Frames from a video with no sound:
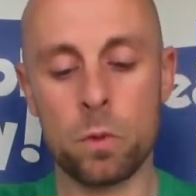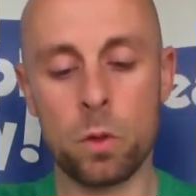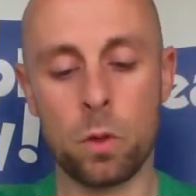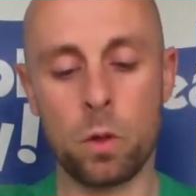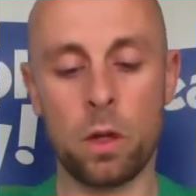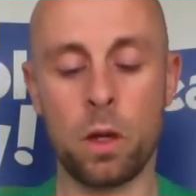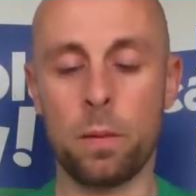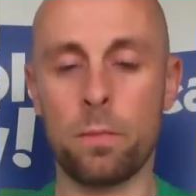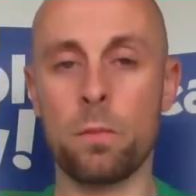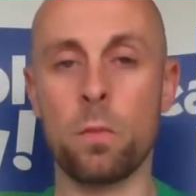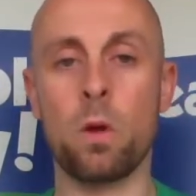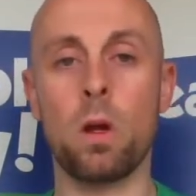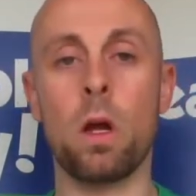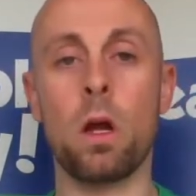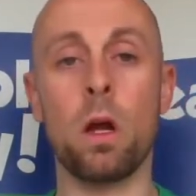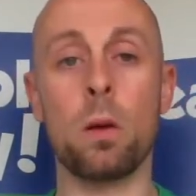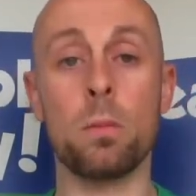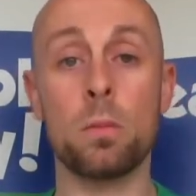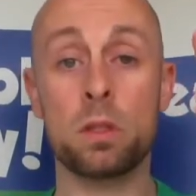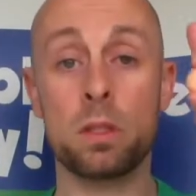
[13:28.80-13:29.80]
Okay,
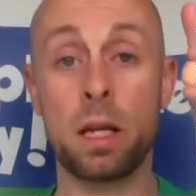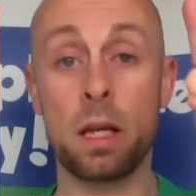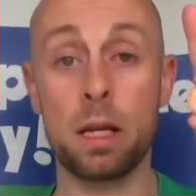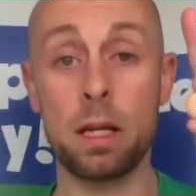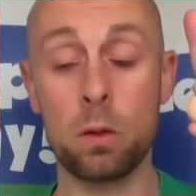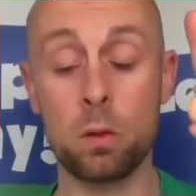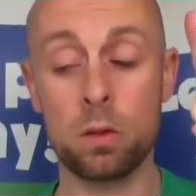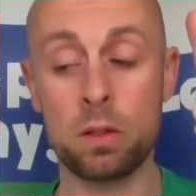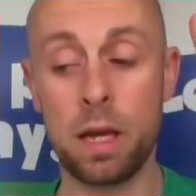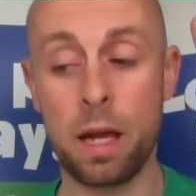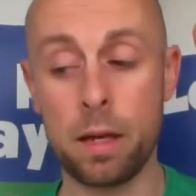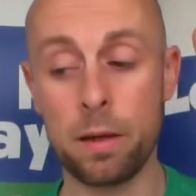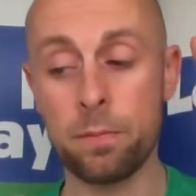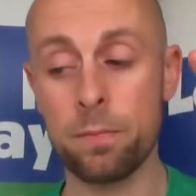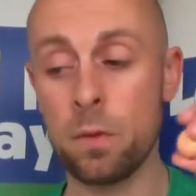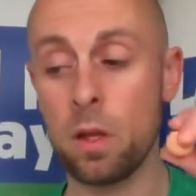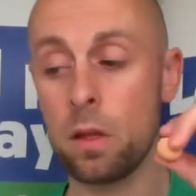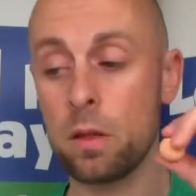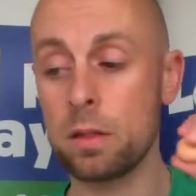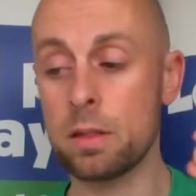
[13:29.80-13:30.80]
take a little
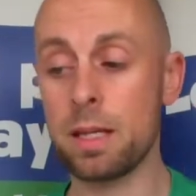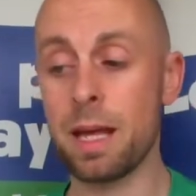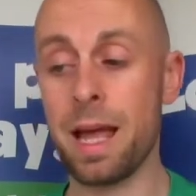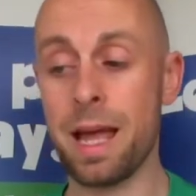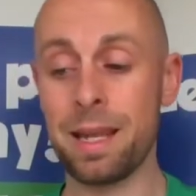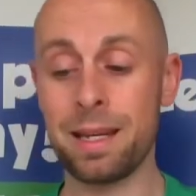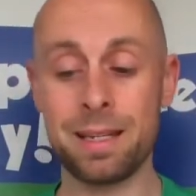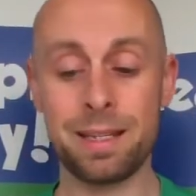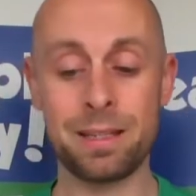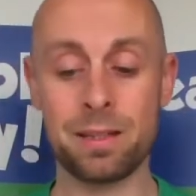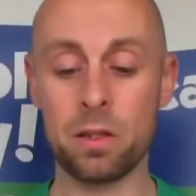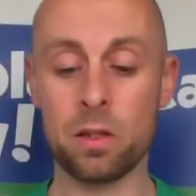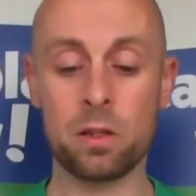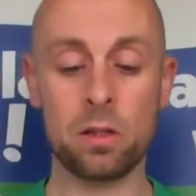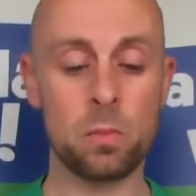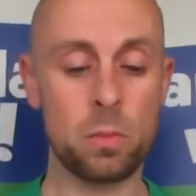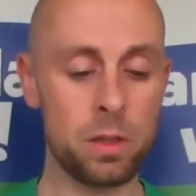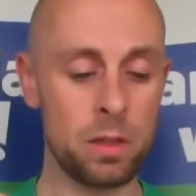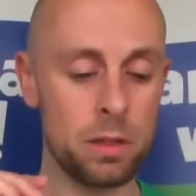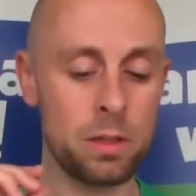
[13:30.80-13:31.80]
tan, and the tan is going
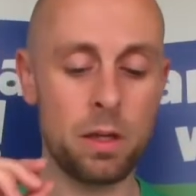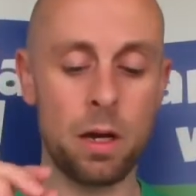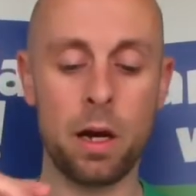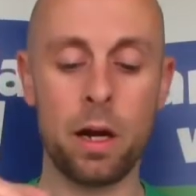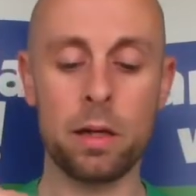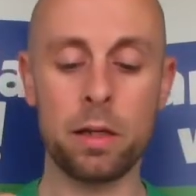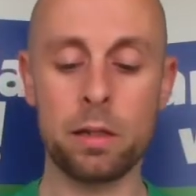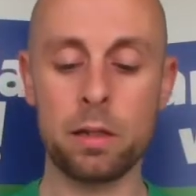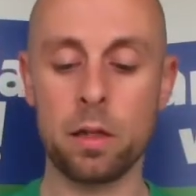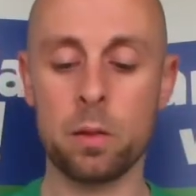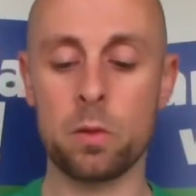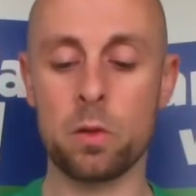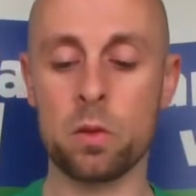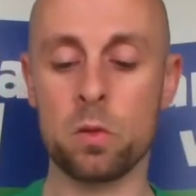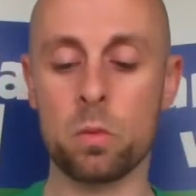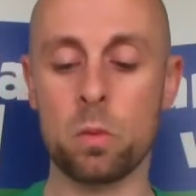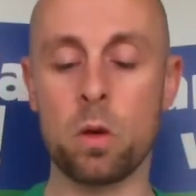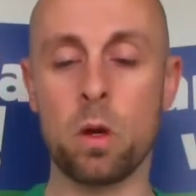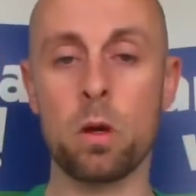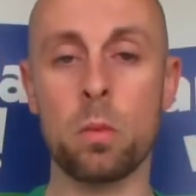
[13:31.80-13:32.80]
to be a tiny
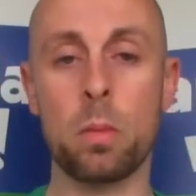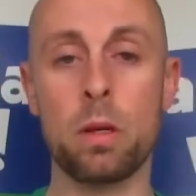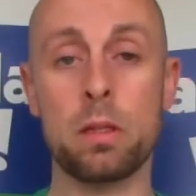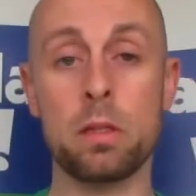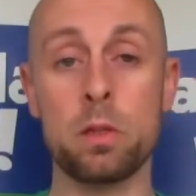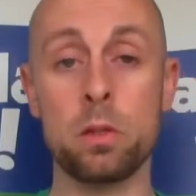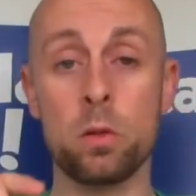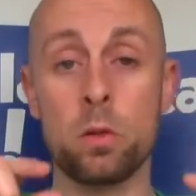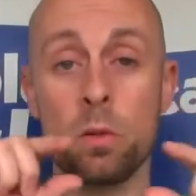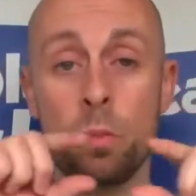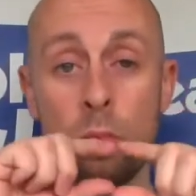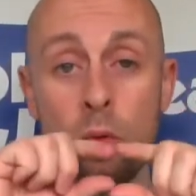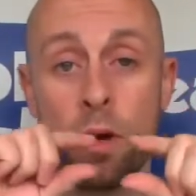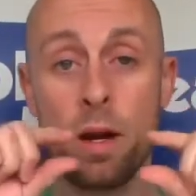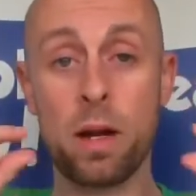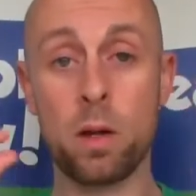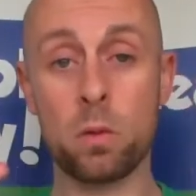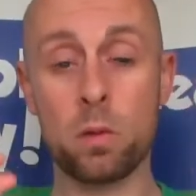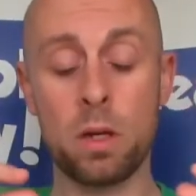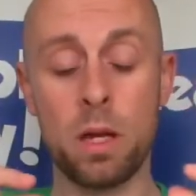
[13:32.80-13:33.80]
because we're going to basically do the
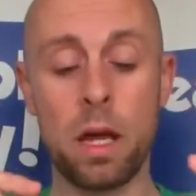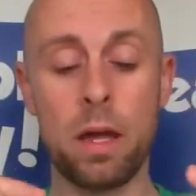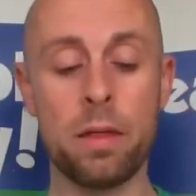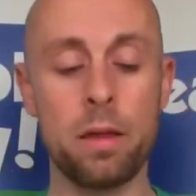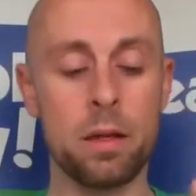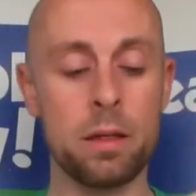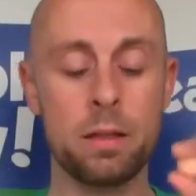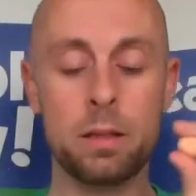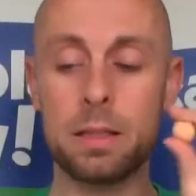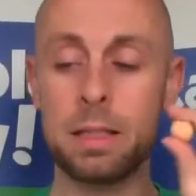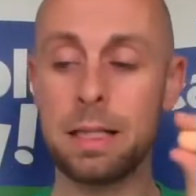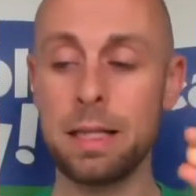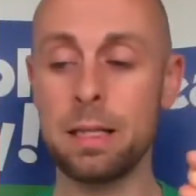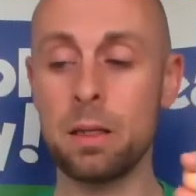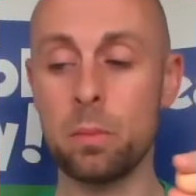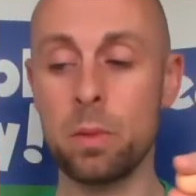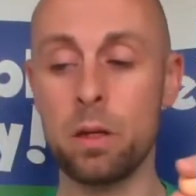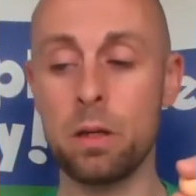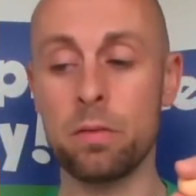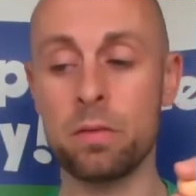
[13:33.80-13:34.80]
brown and then a
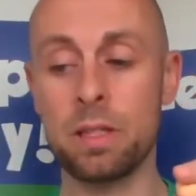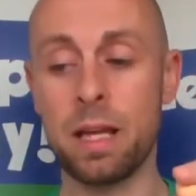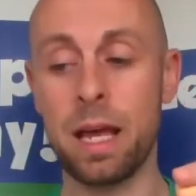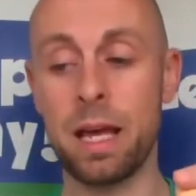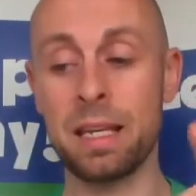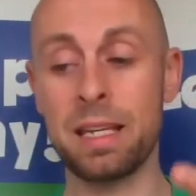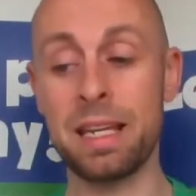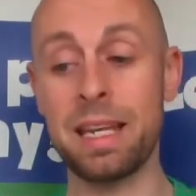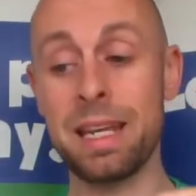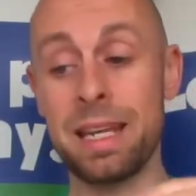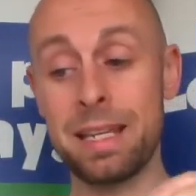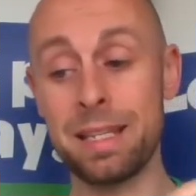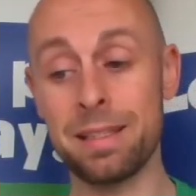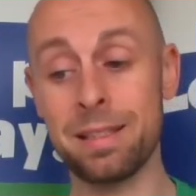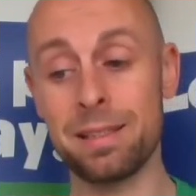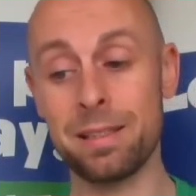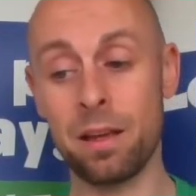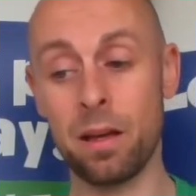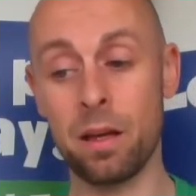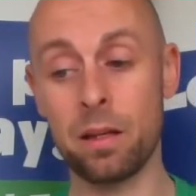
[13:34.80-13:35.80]
little bit of tan
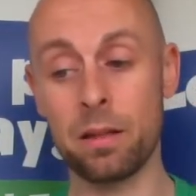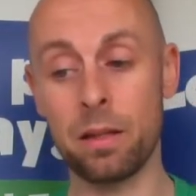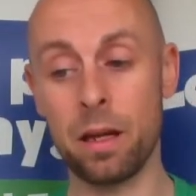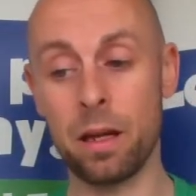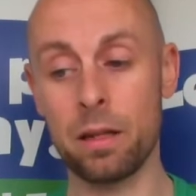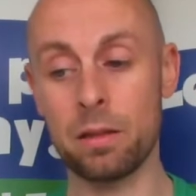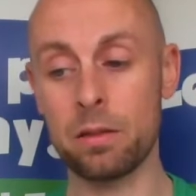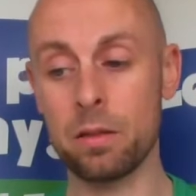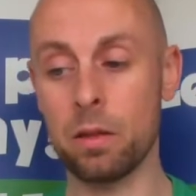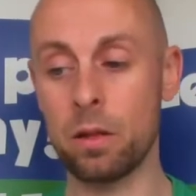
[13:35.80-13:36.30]
inside that.